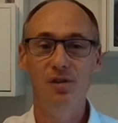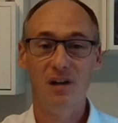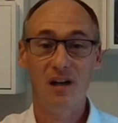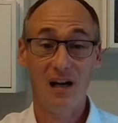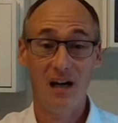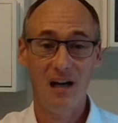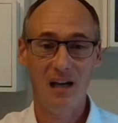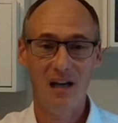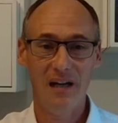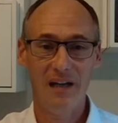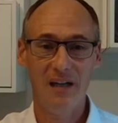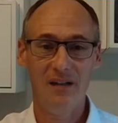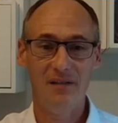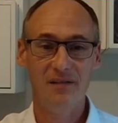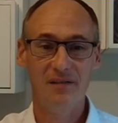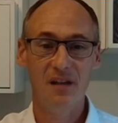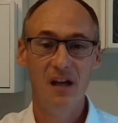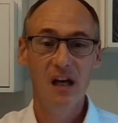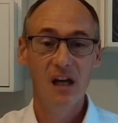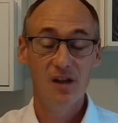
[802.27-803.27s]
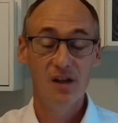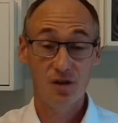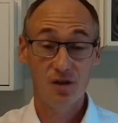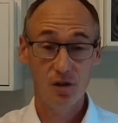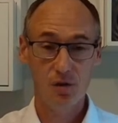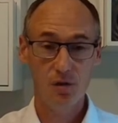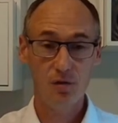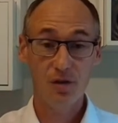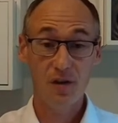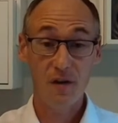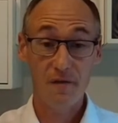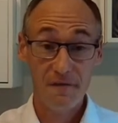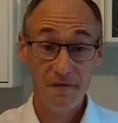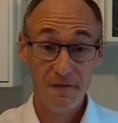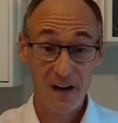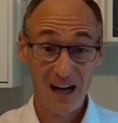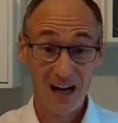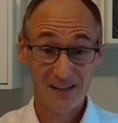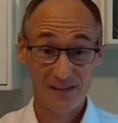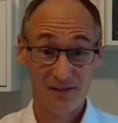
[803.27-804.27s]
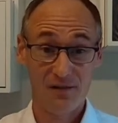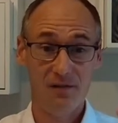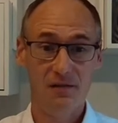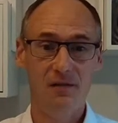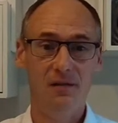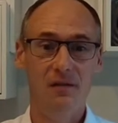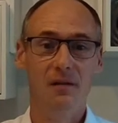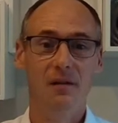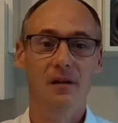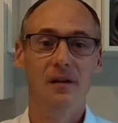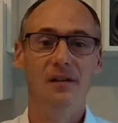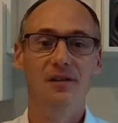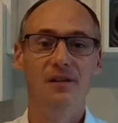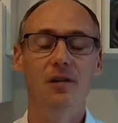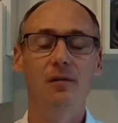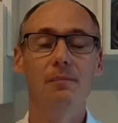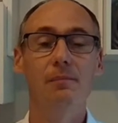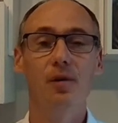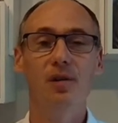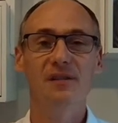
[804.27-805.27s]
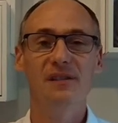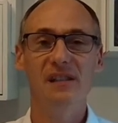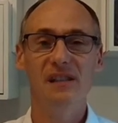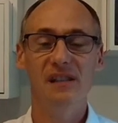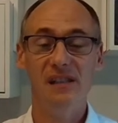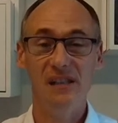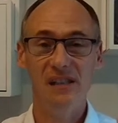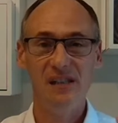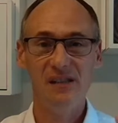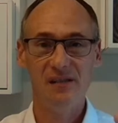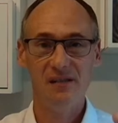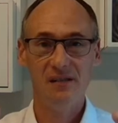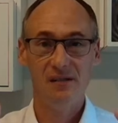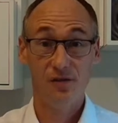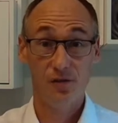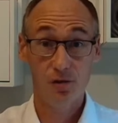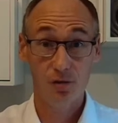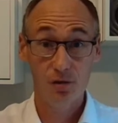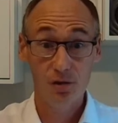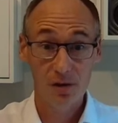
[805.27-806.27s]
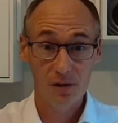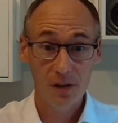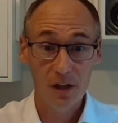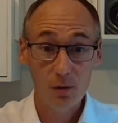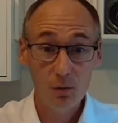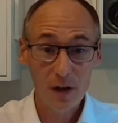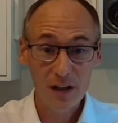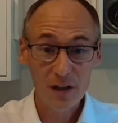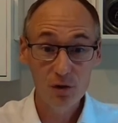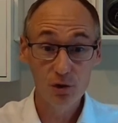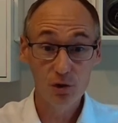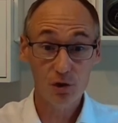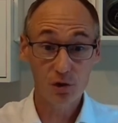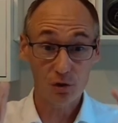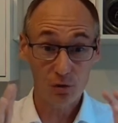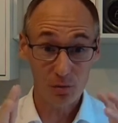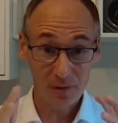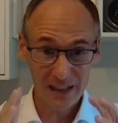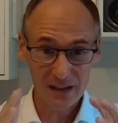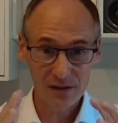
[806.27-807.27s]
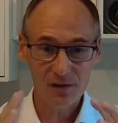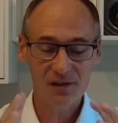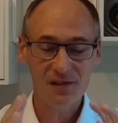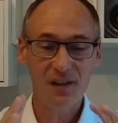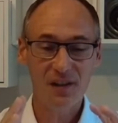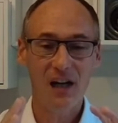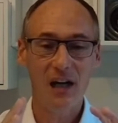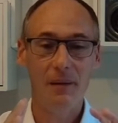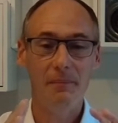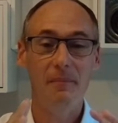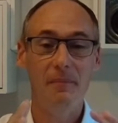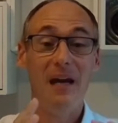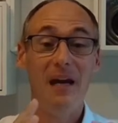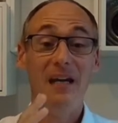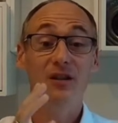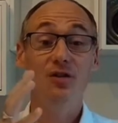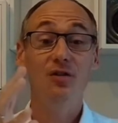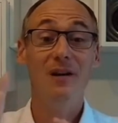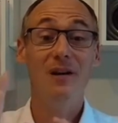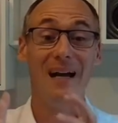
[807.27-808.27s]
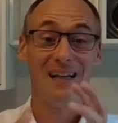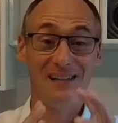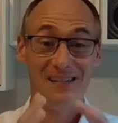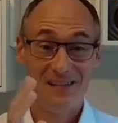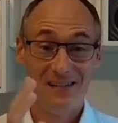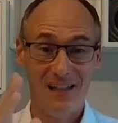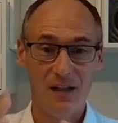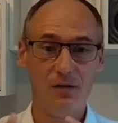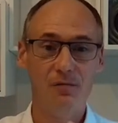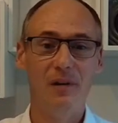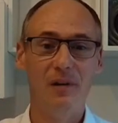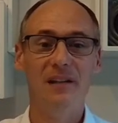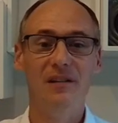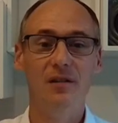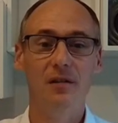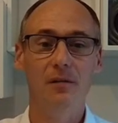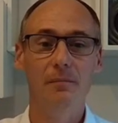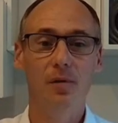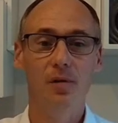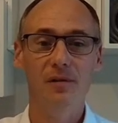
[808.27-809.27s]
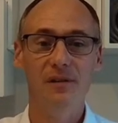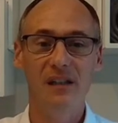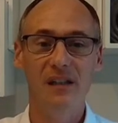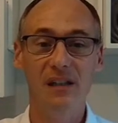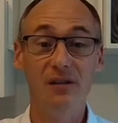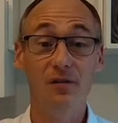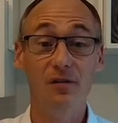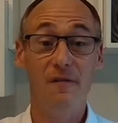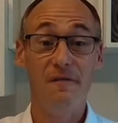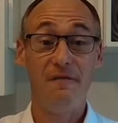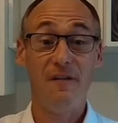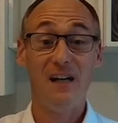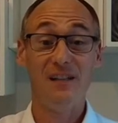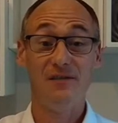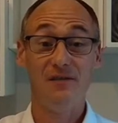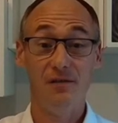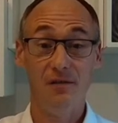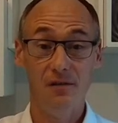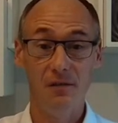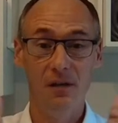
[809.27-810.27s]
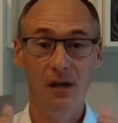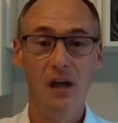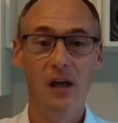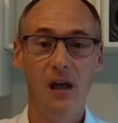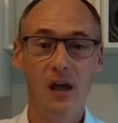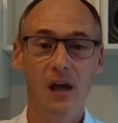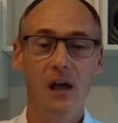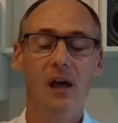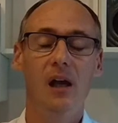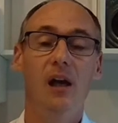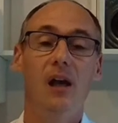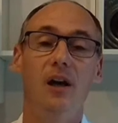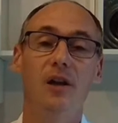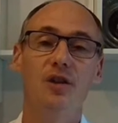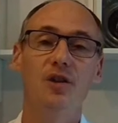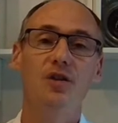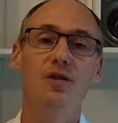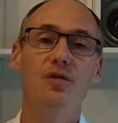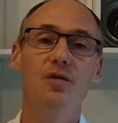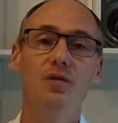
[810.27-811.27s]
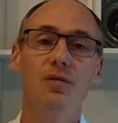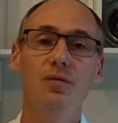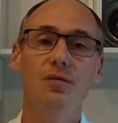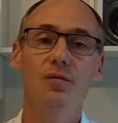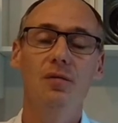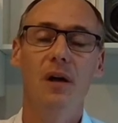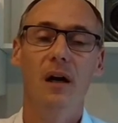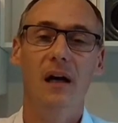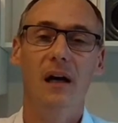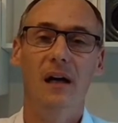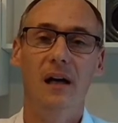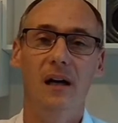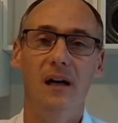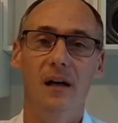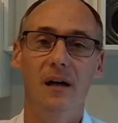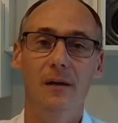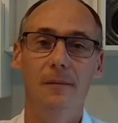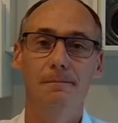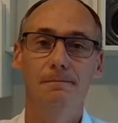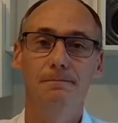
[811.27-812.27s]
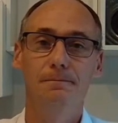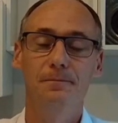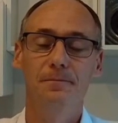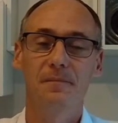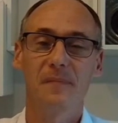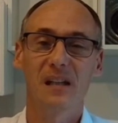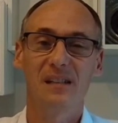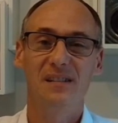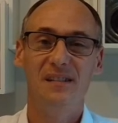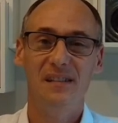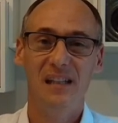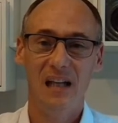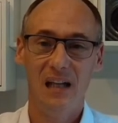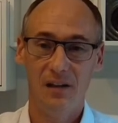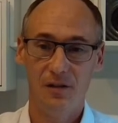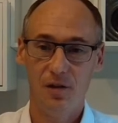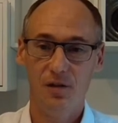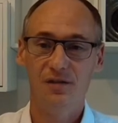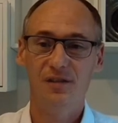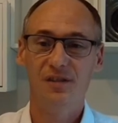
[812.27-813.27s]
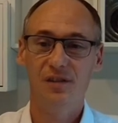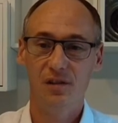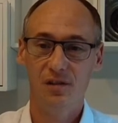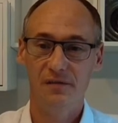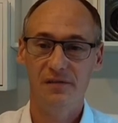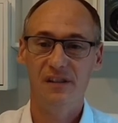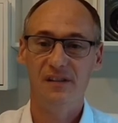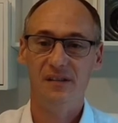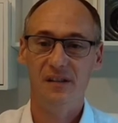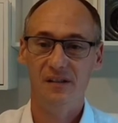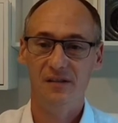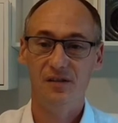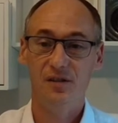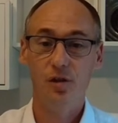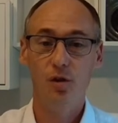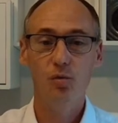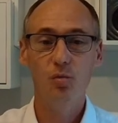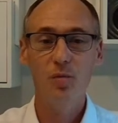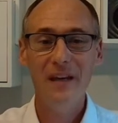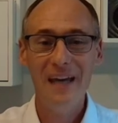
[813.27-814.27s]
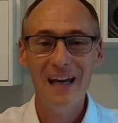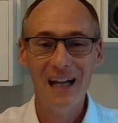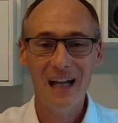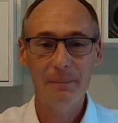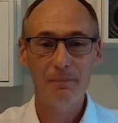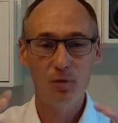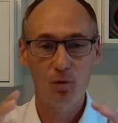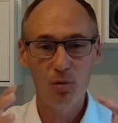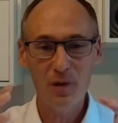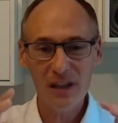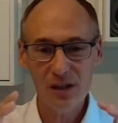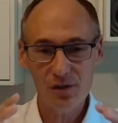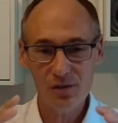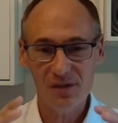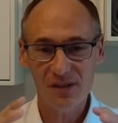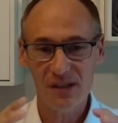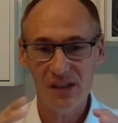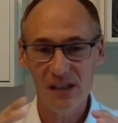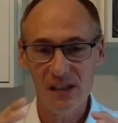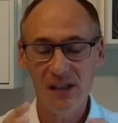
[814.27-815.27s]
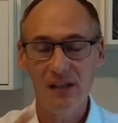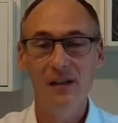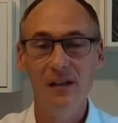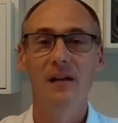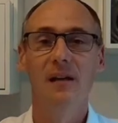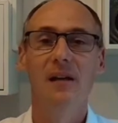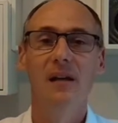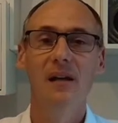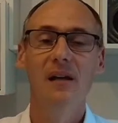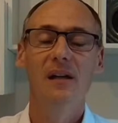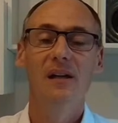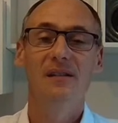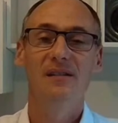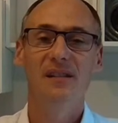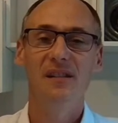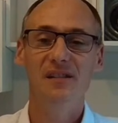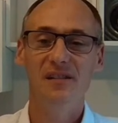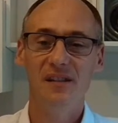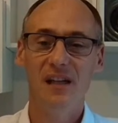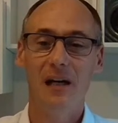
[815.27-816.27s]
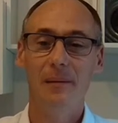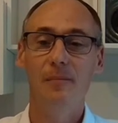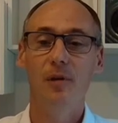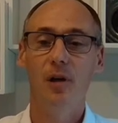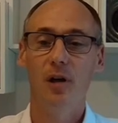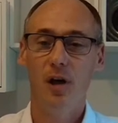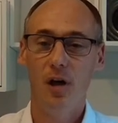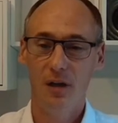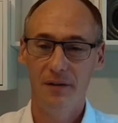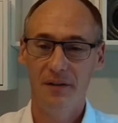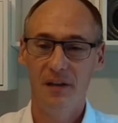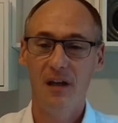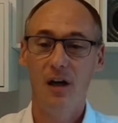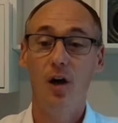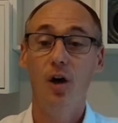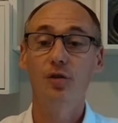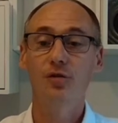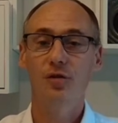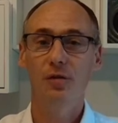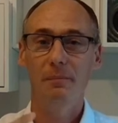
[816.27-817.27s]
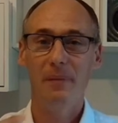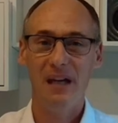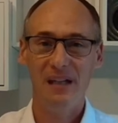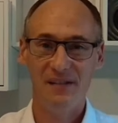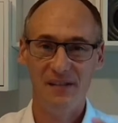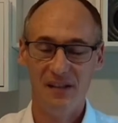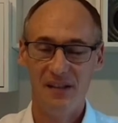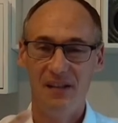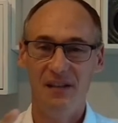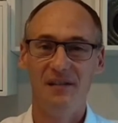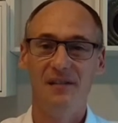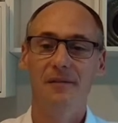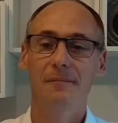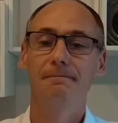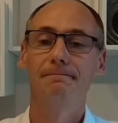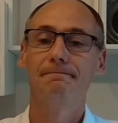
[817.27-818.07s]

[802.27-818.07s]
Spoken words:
client. So the faster the onboarding is, so when you shrink the time and you accelerate the onboarding, the faster you sell your services. So we help reducing this time on automating it.